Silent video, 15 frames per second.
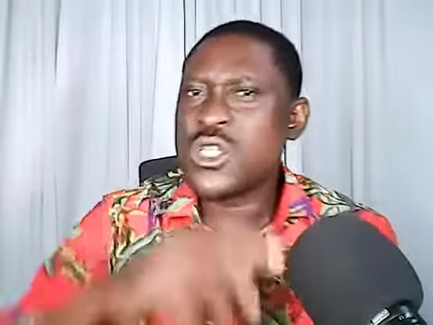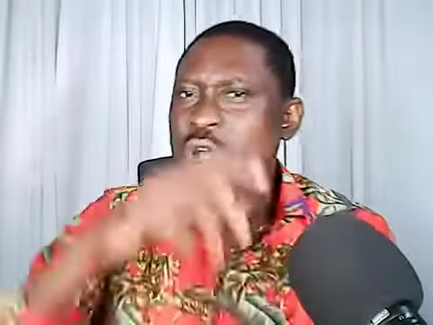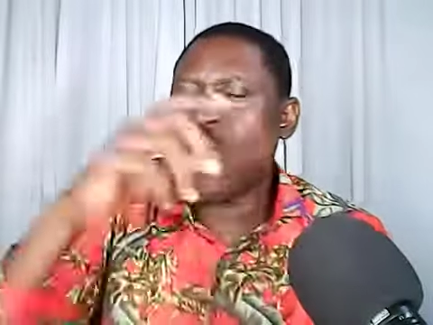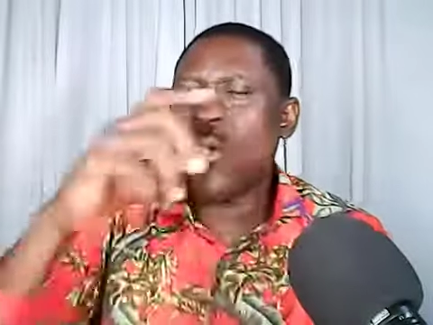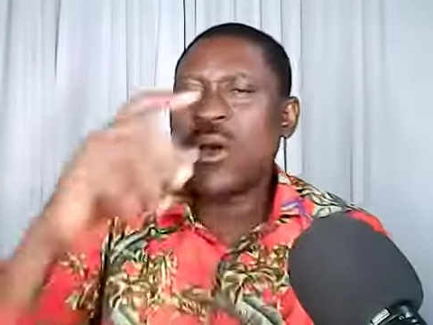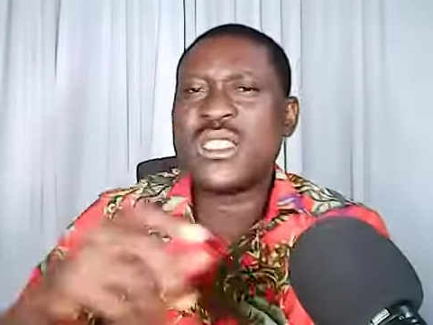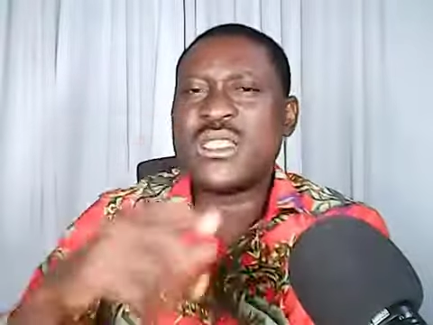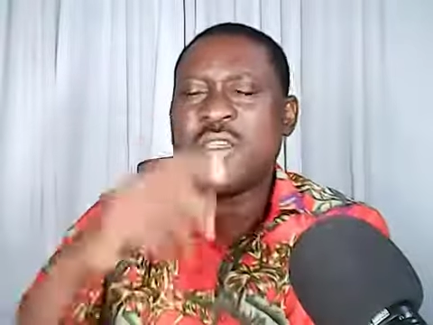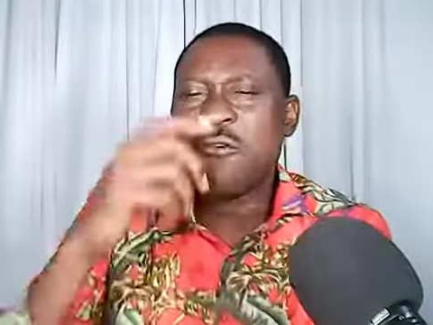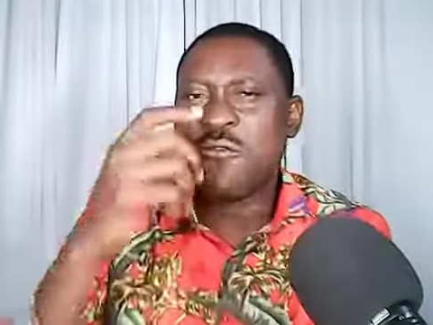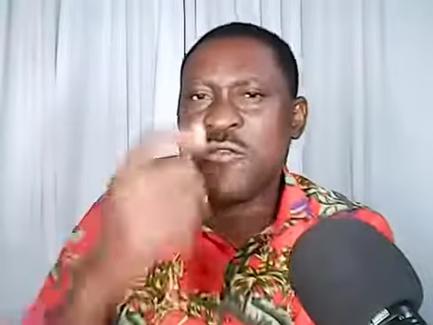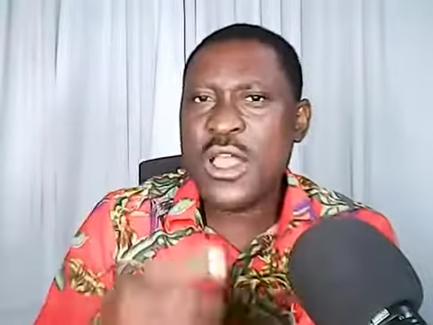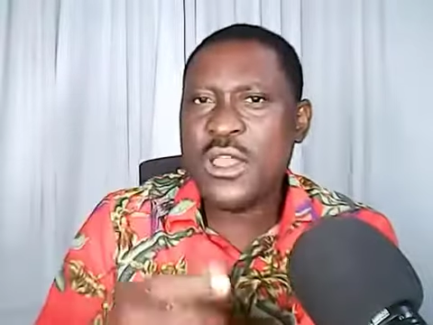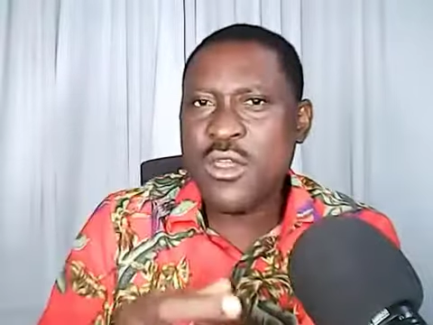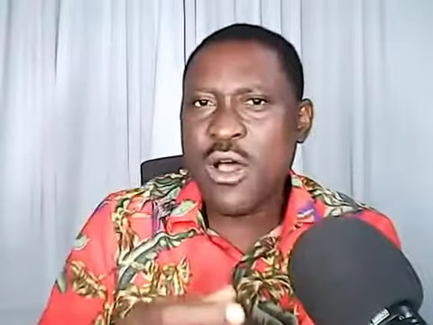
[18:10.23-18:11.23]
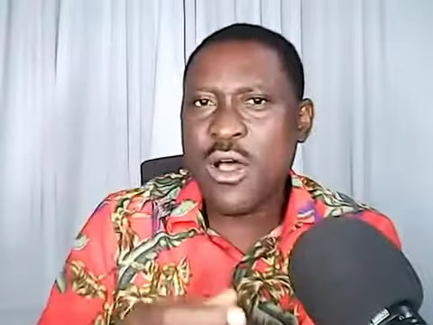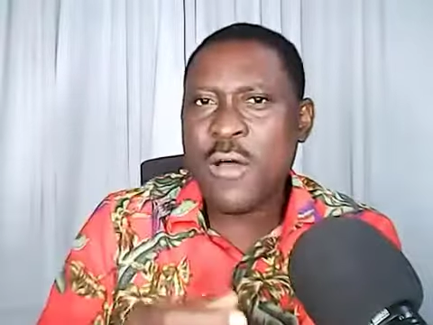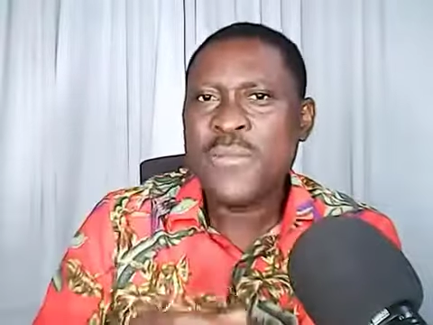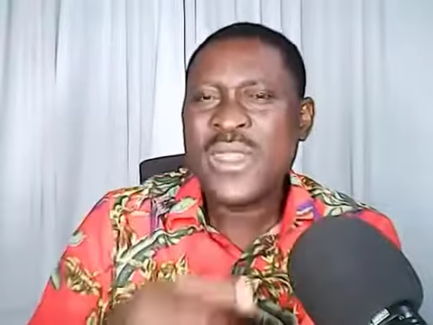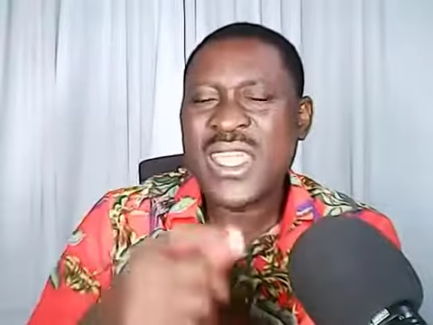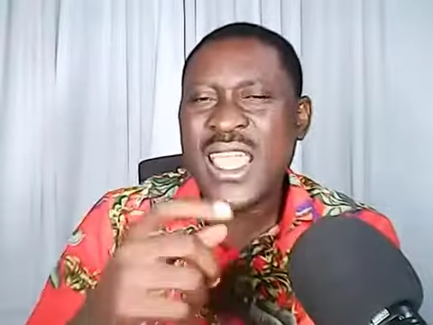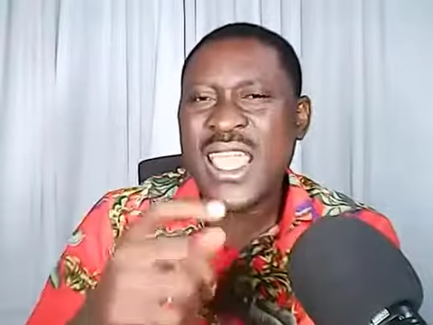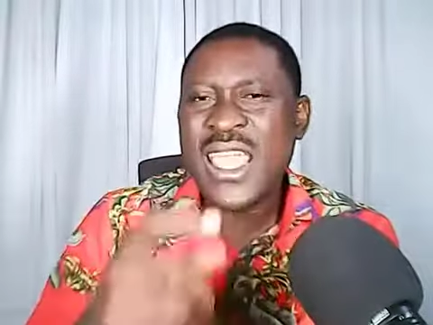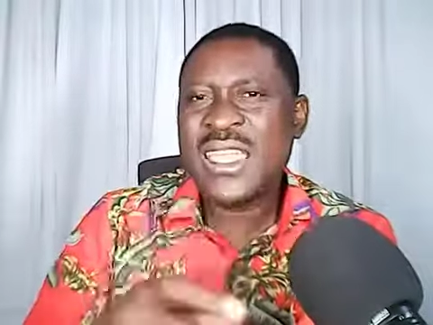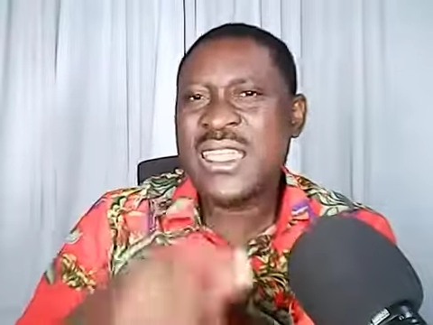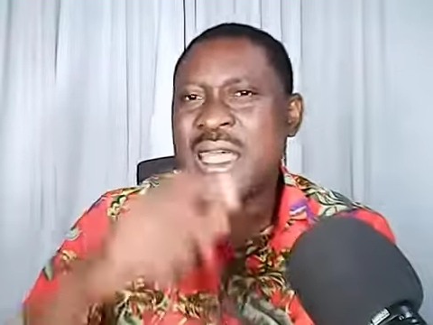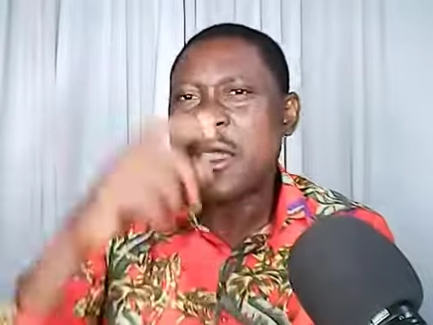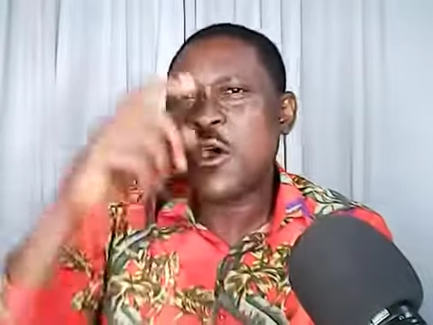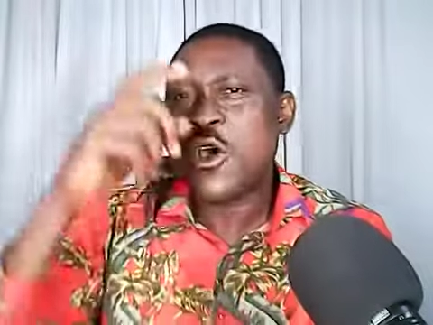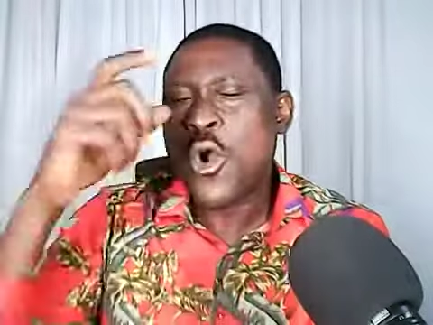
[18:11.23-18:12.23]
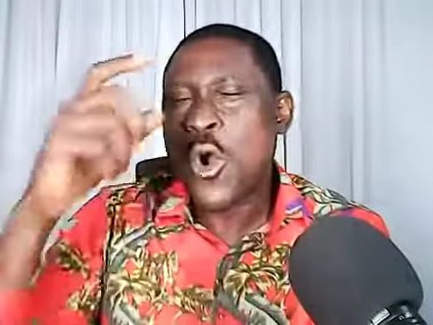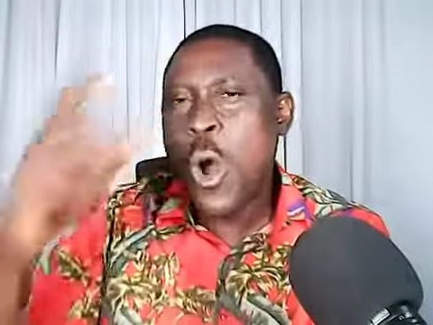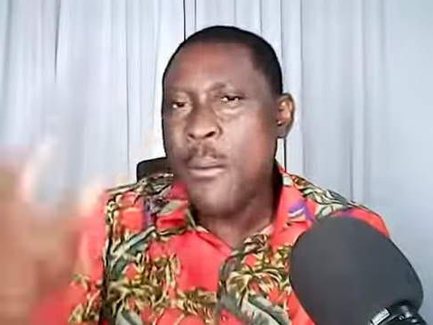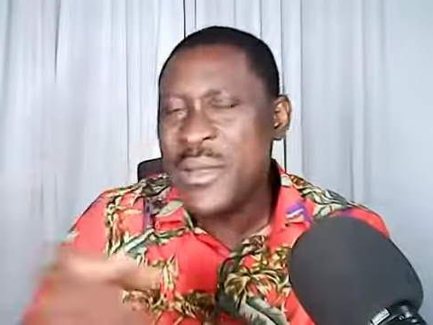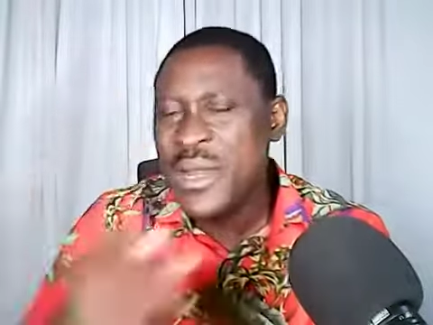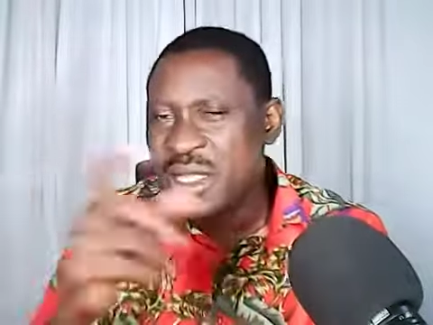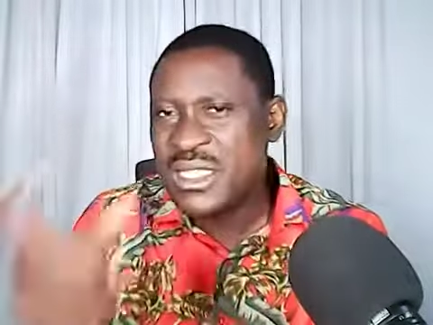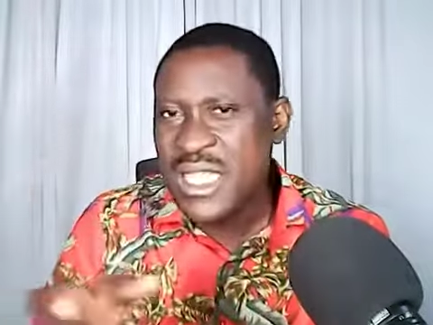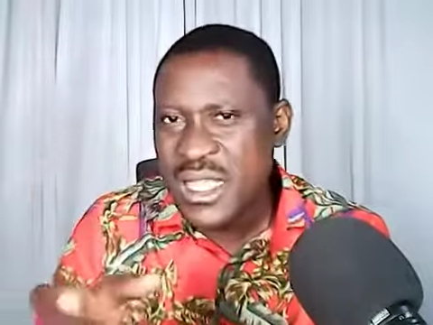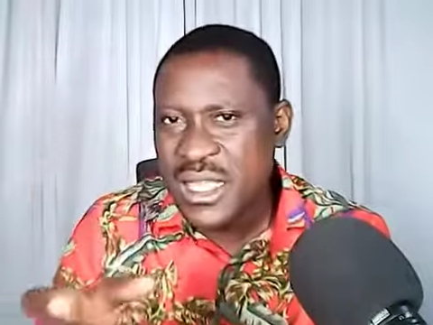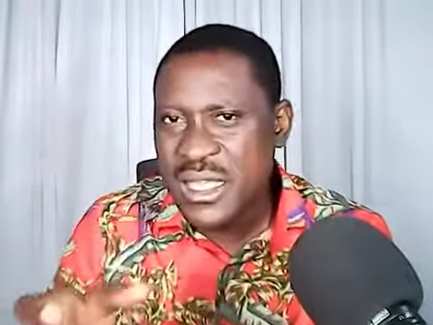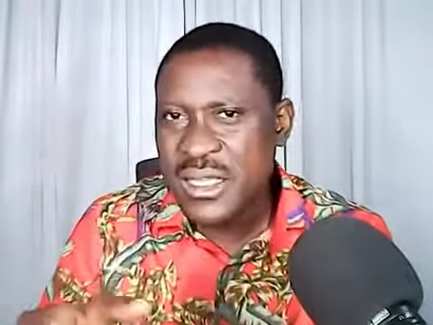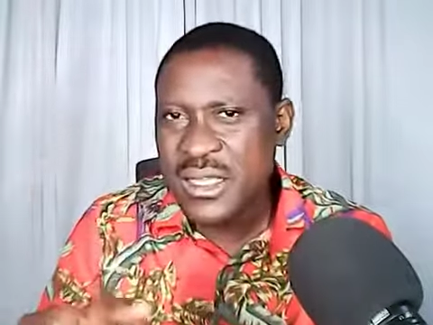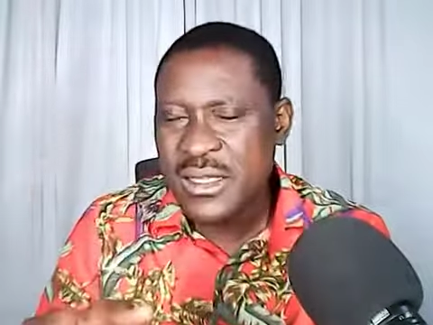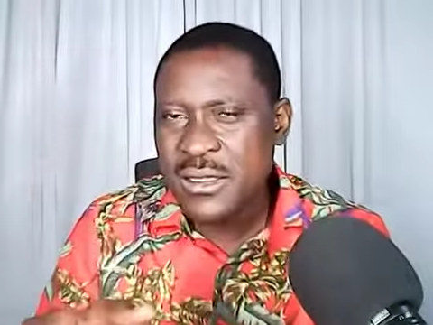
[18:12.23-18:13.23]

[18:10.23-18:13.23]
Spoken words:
Or was it a failure in the community